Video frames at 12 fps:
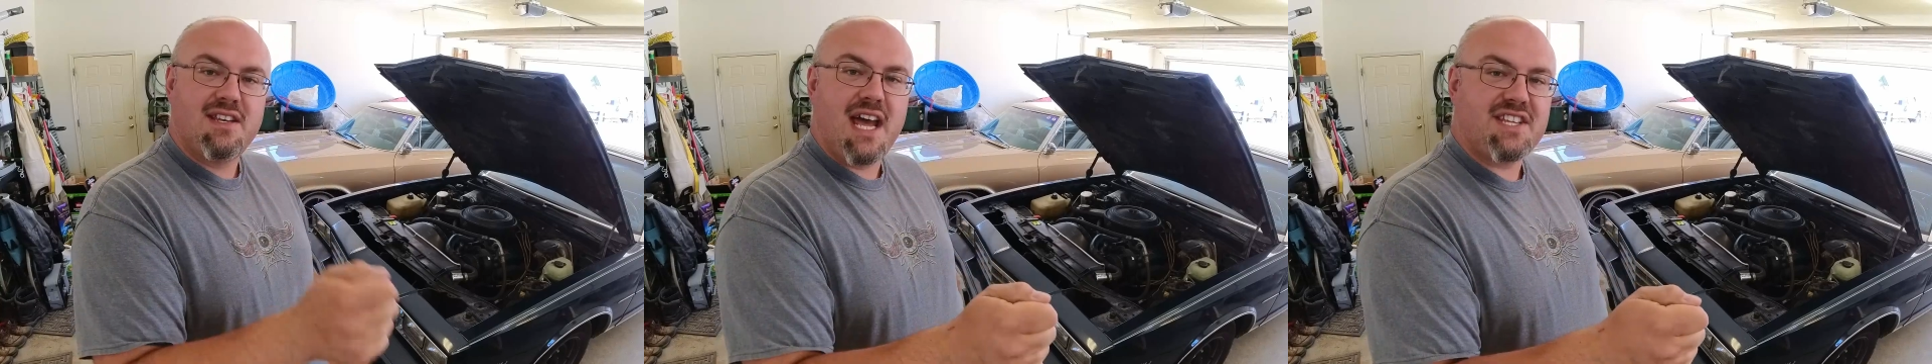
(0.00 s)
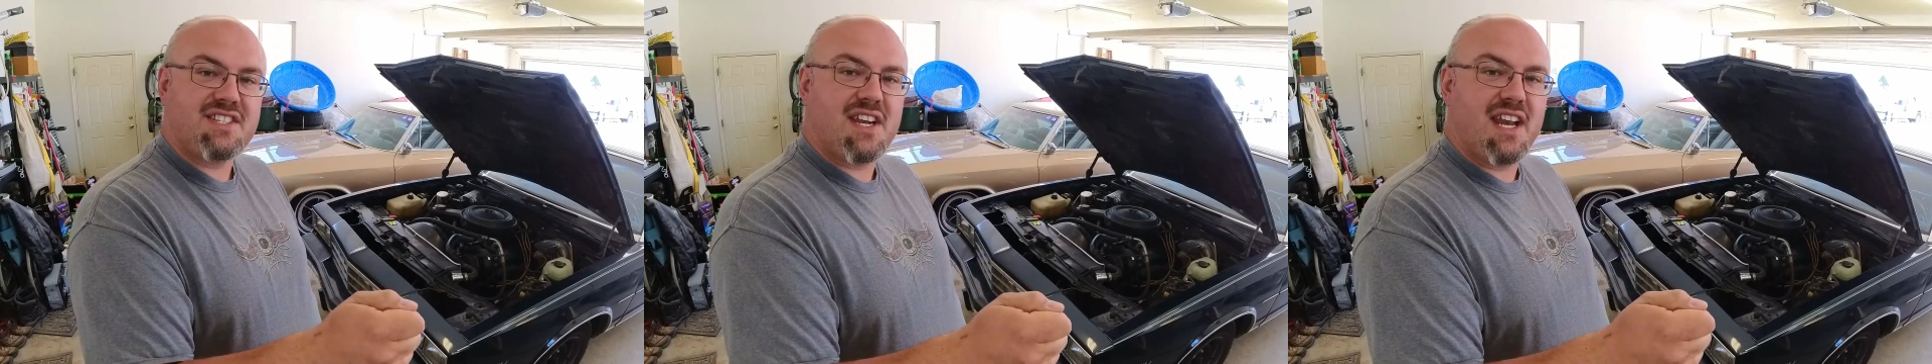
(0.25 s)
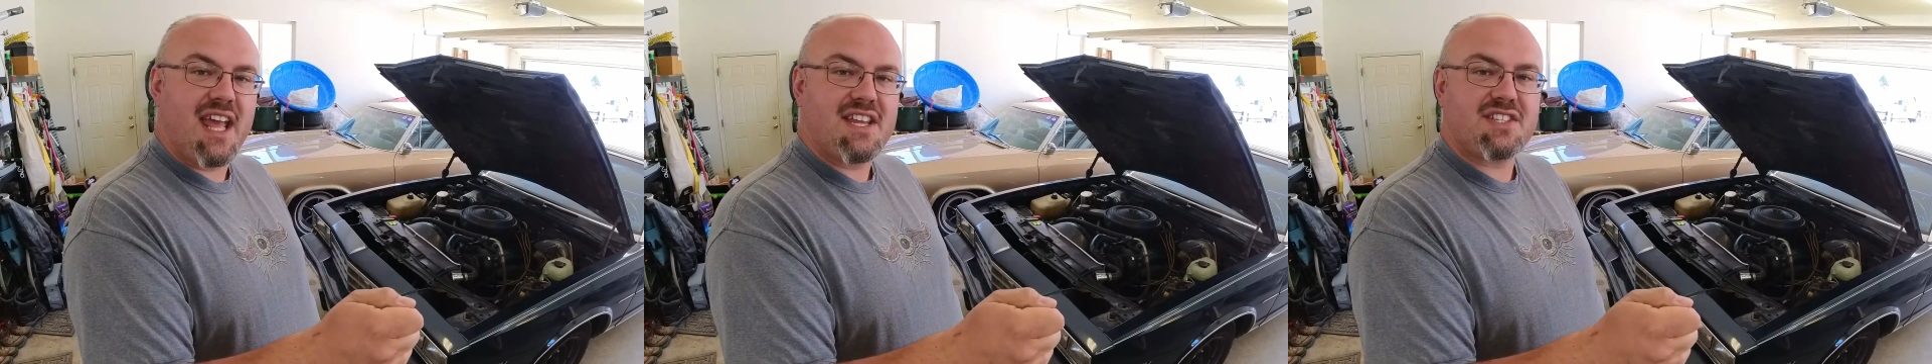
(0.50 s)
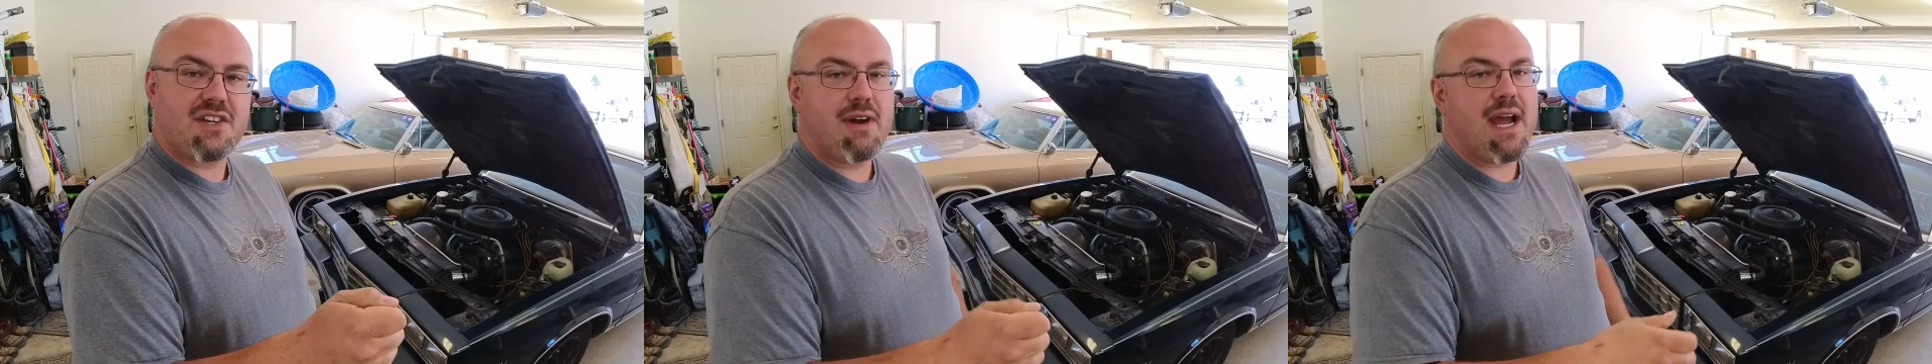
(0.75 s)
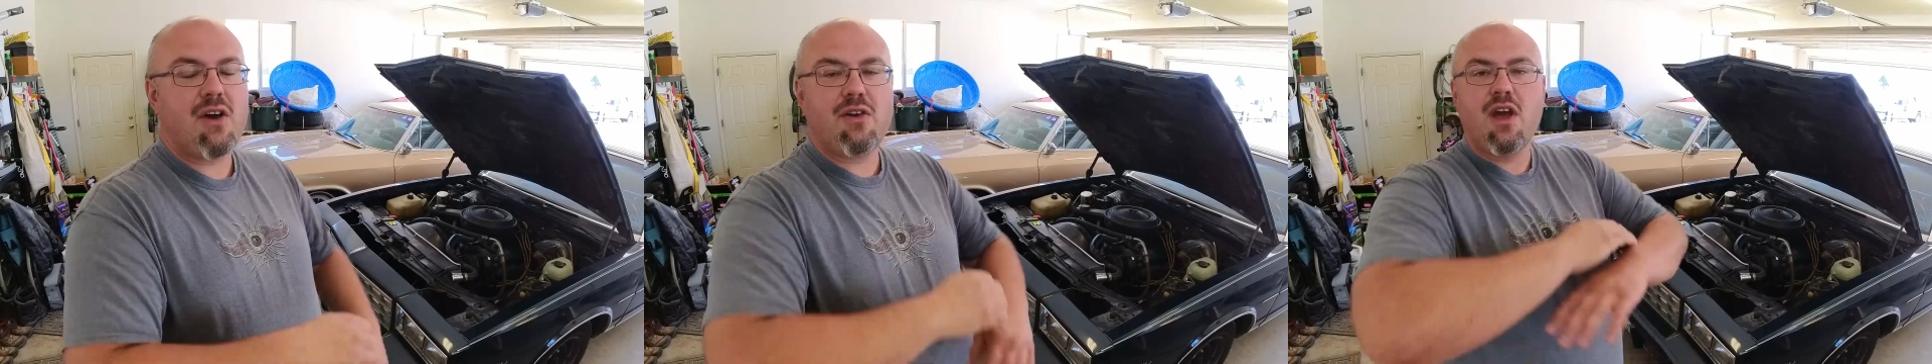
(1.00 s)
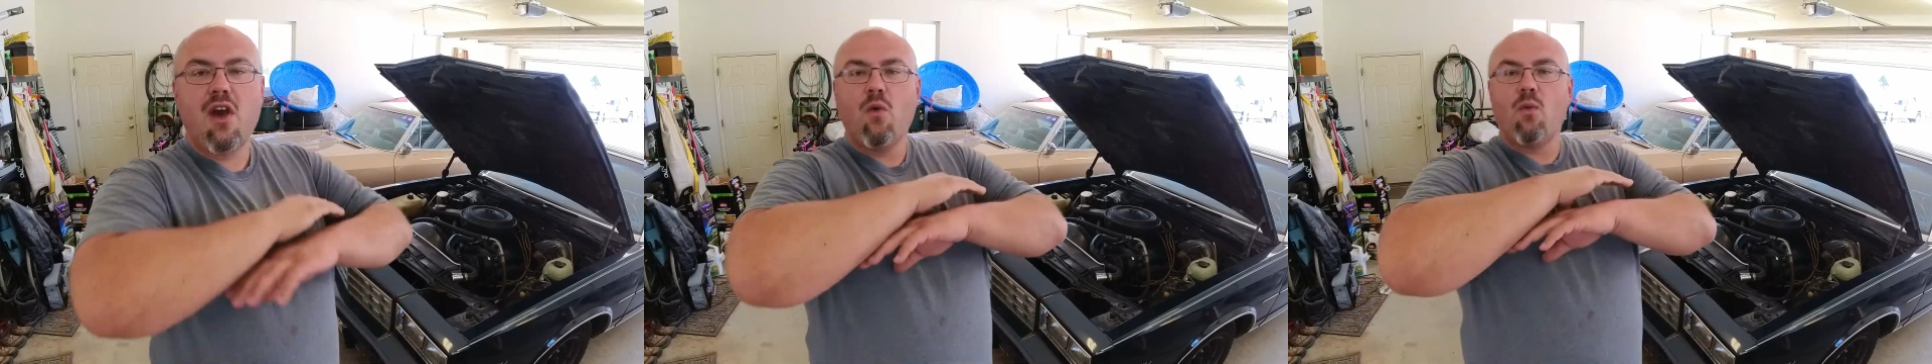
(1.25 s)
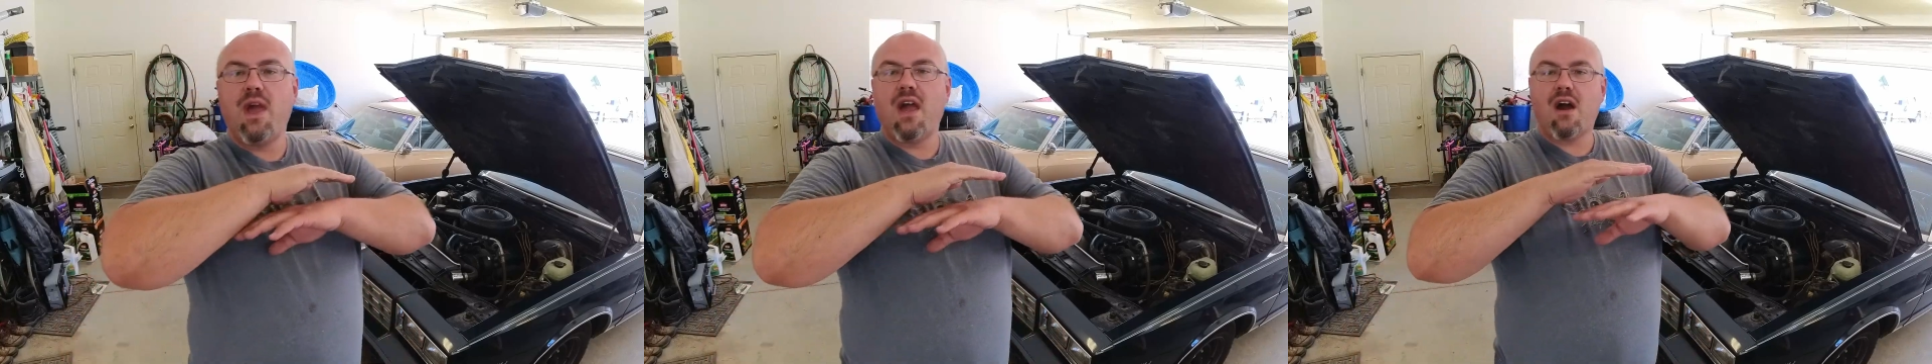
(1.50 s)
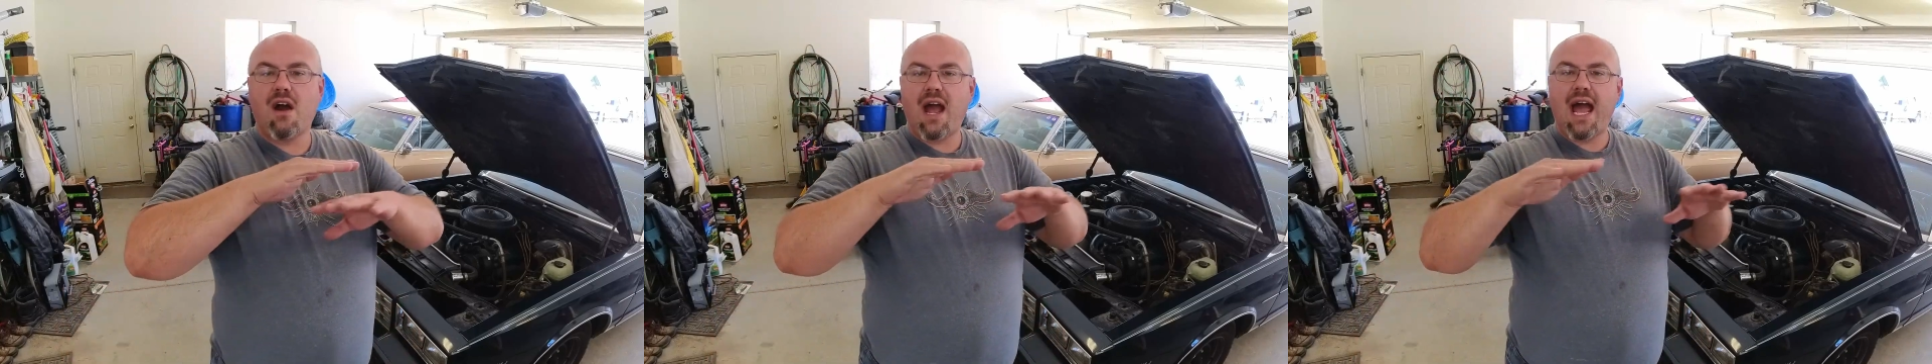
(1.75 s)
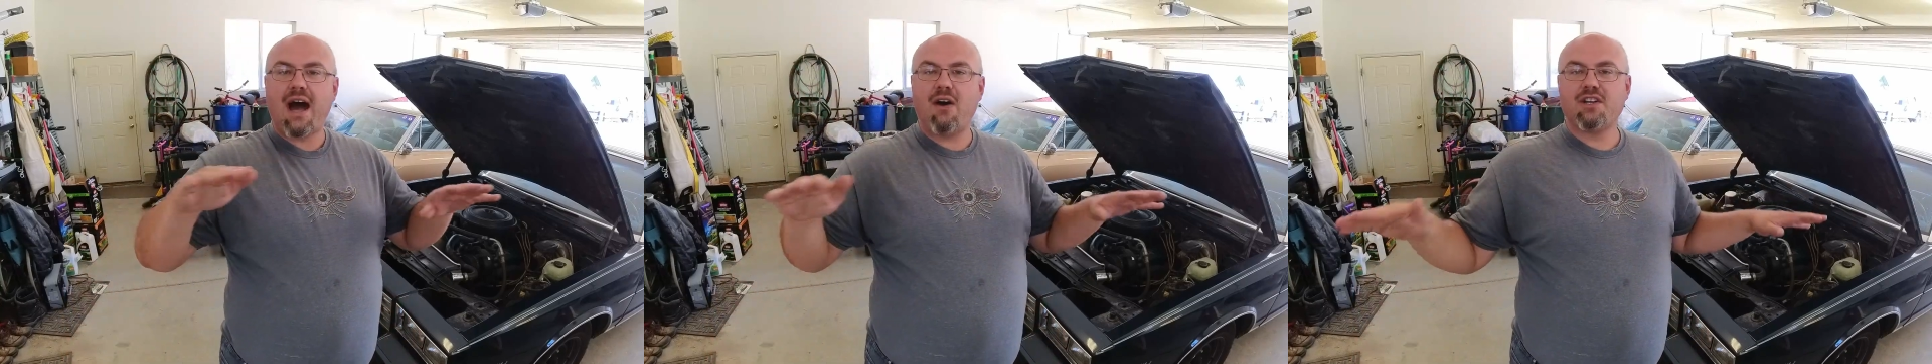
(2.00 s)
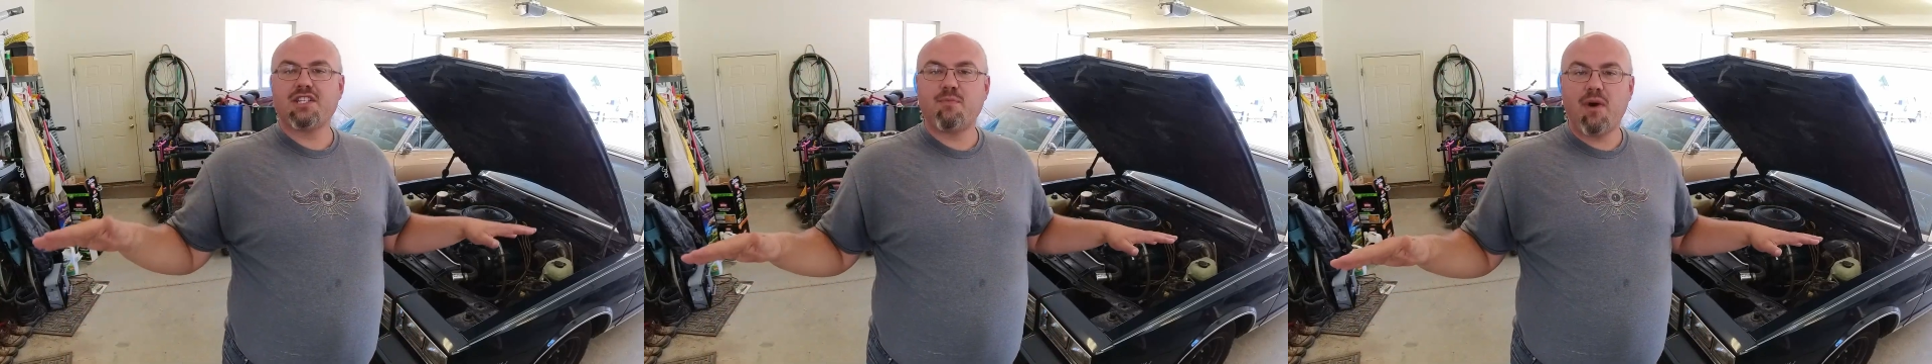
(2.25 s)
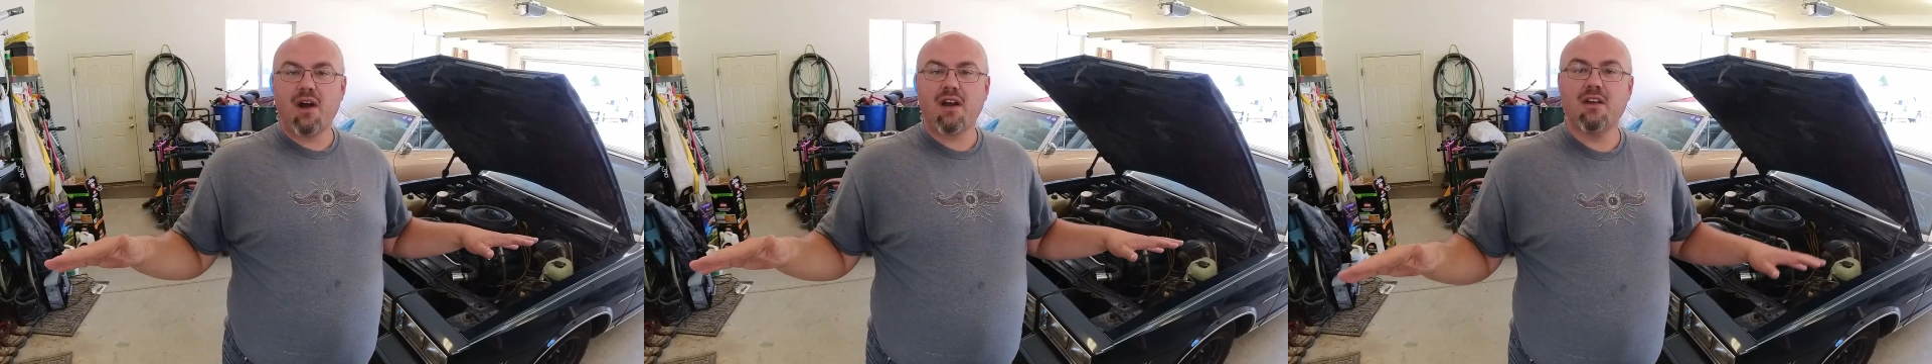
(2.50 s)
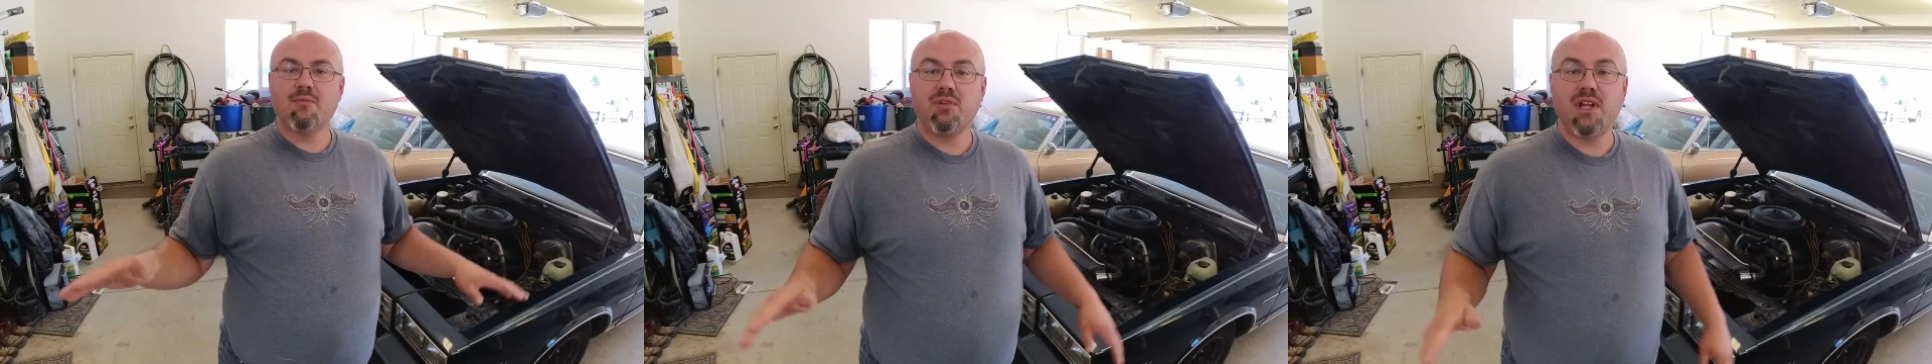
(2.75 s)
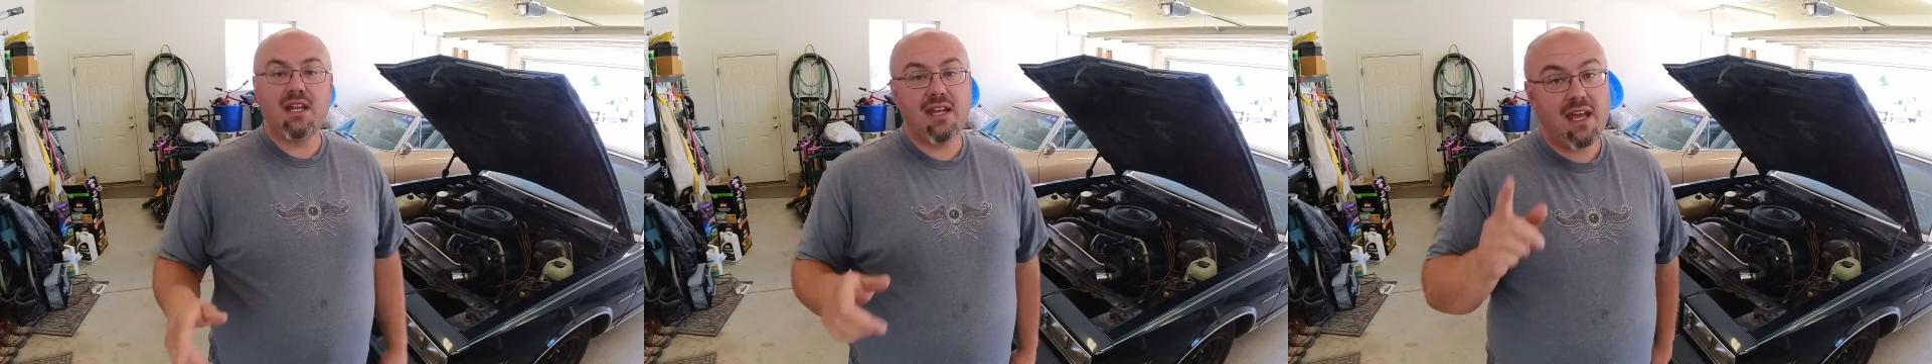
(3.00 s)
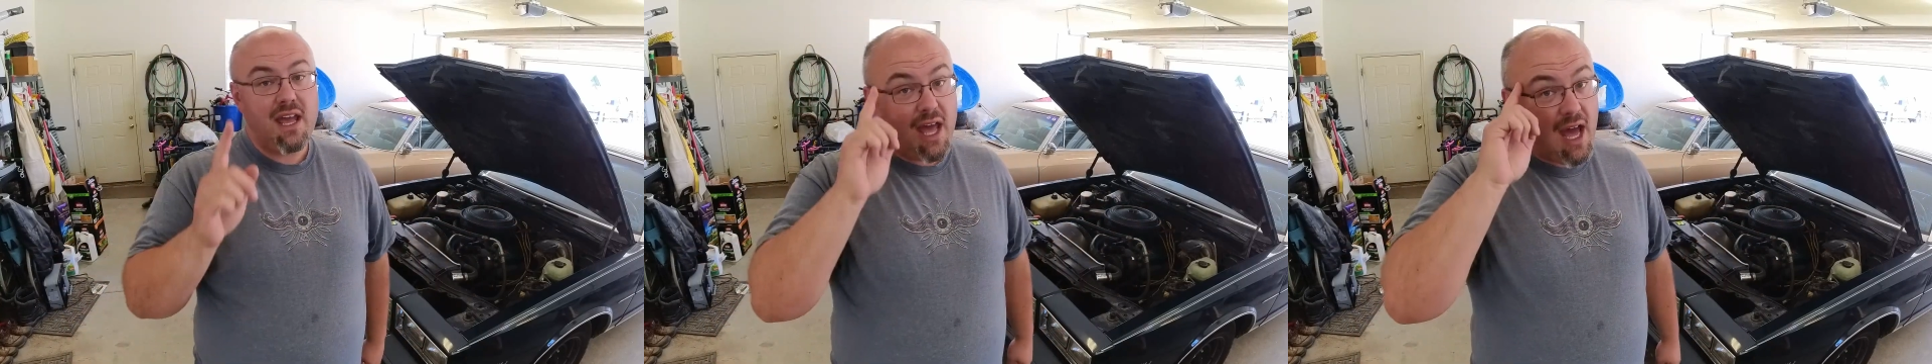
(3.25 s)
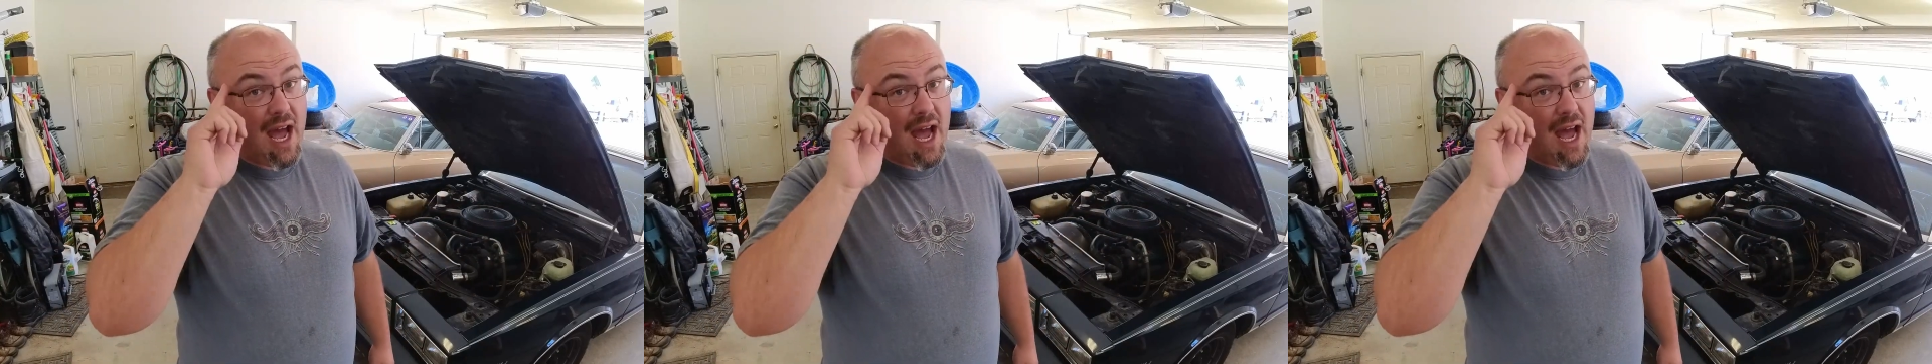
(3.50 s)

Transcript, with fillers: tested it against the ground. We are out of spark completely.